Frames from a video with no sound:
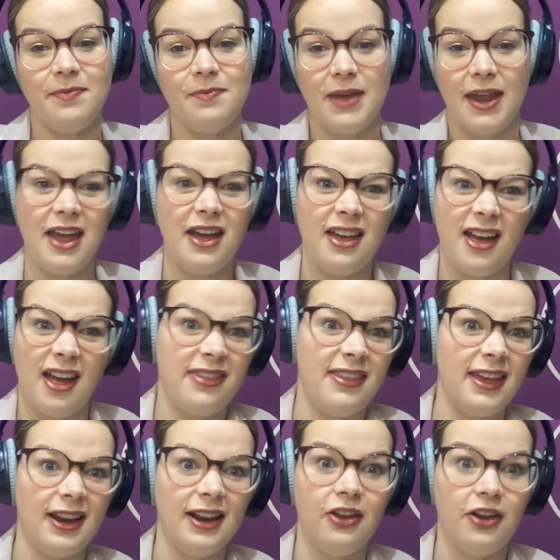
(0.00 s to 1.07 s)
but I think
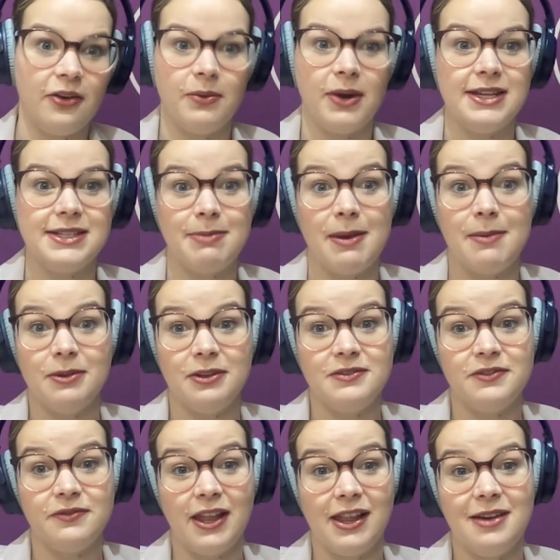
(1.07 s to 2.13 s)
in a lot of ways people have
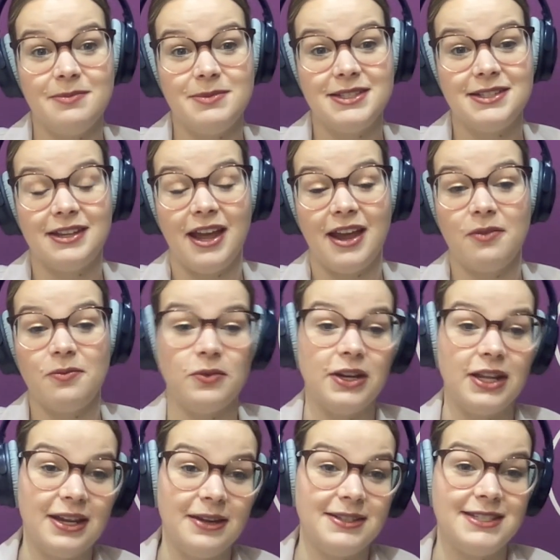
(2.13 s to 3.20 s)
developed like
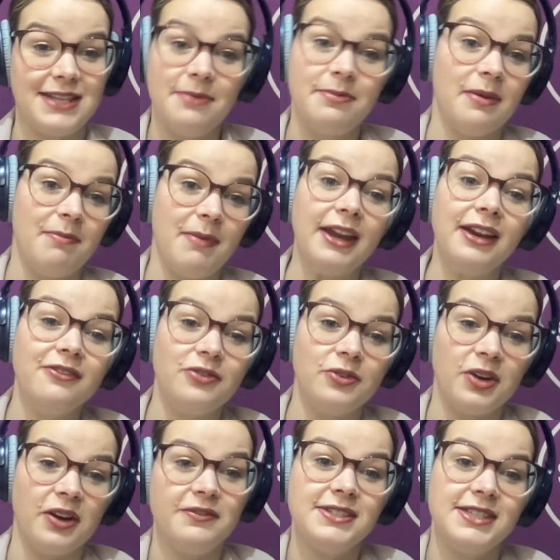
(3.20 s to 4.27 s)
really deeper meaningful
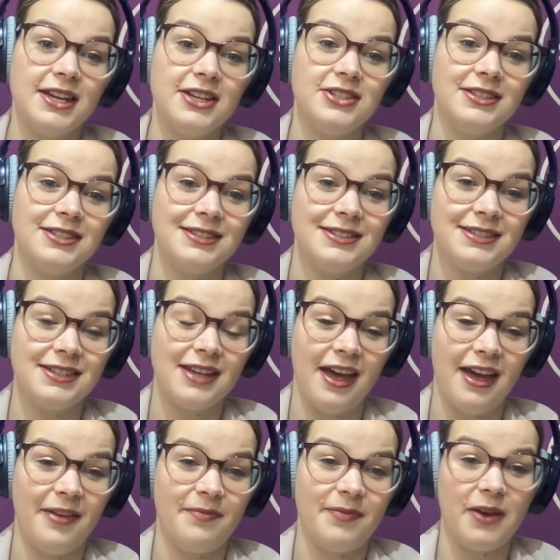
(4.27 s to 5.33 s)
conversations,
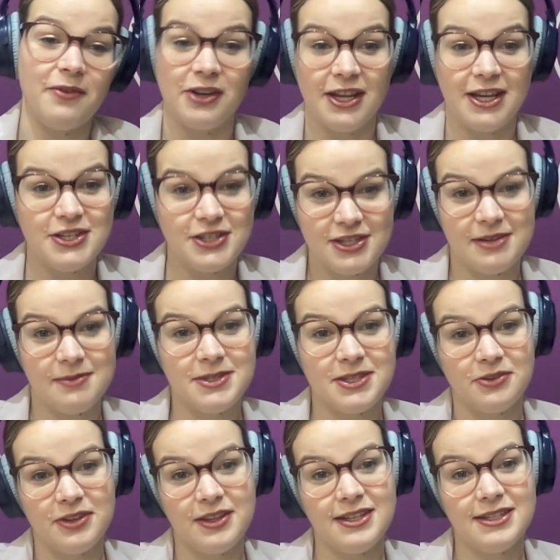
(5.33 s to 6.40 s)
and relationships
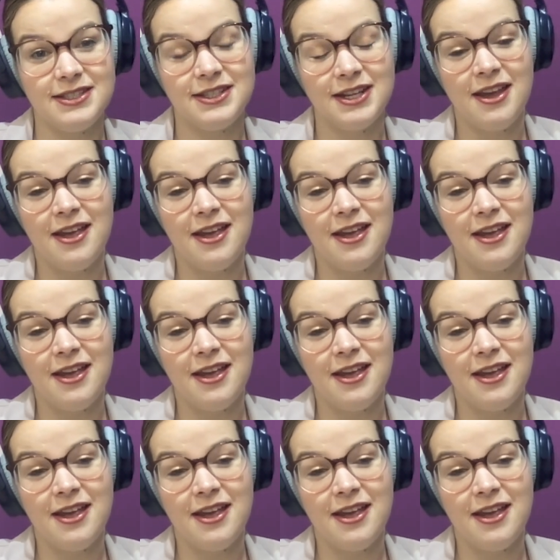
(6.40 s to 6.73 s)
through this,